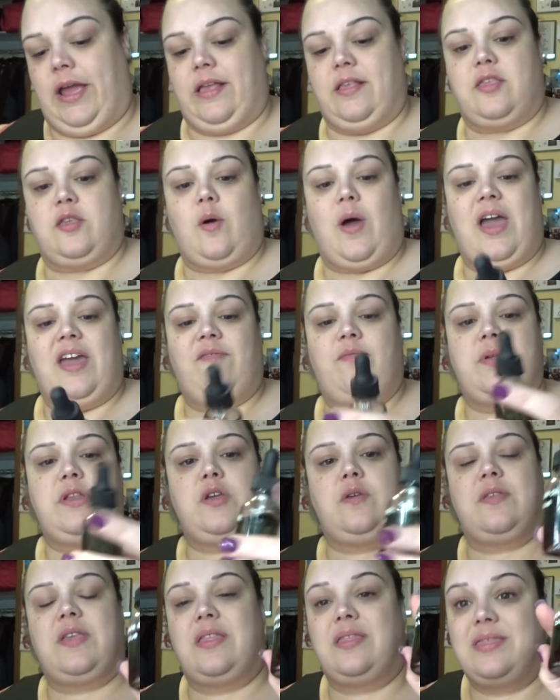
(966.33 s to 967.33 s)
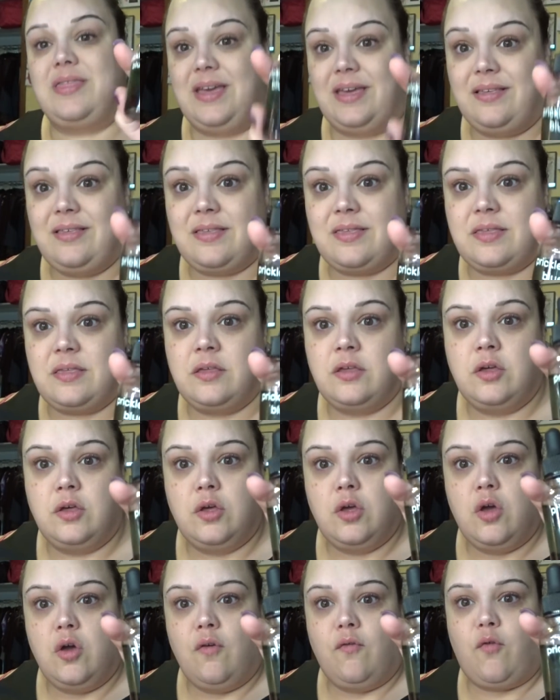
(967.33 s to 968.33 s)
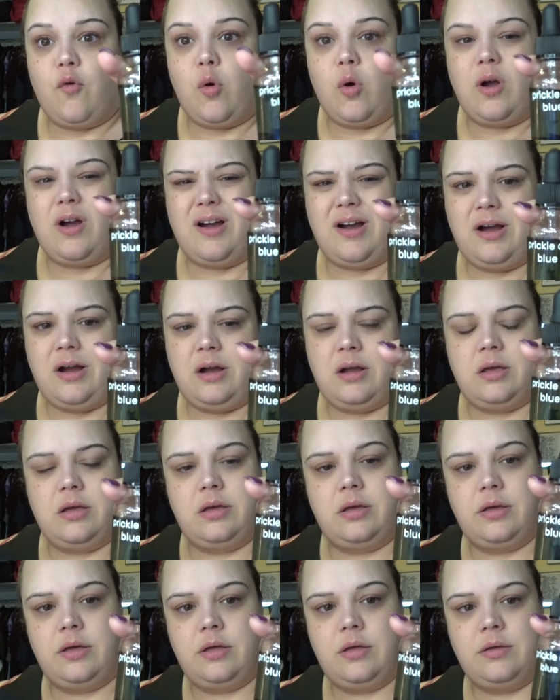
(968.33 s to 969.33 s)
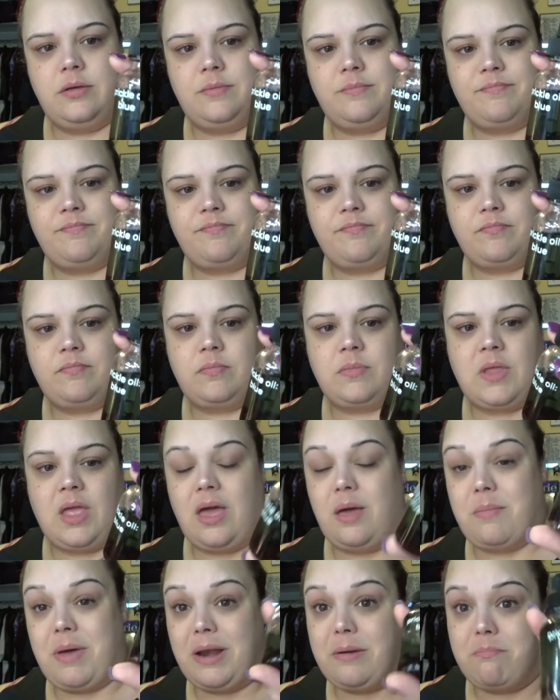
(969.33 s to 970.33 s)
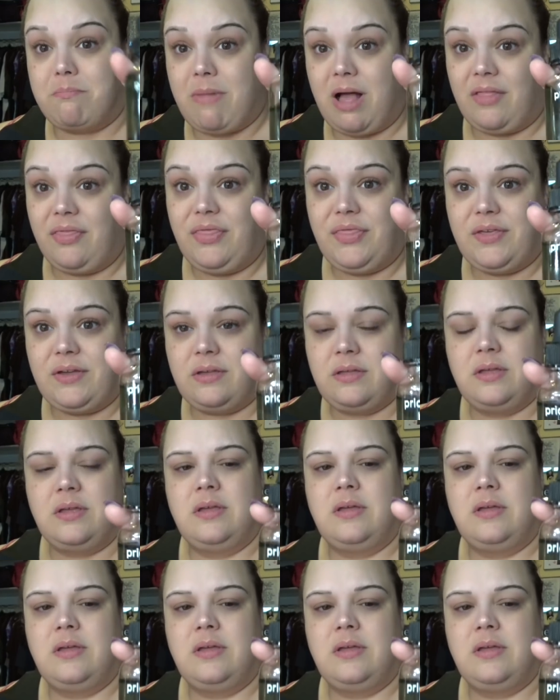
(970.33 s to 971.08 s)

right, so I've been using this for about a month,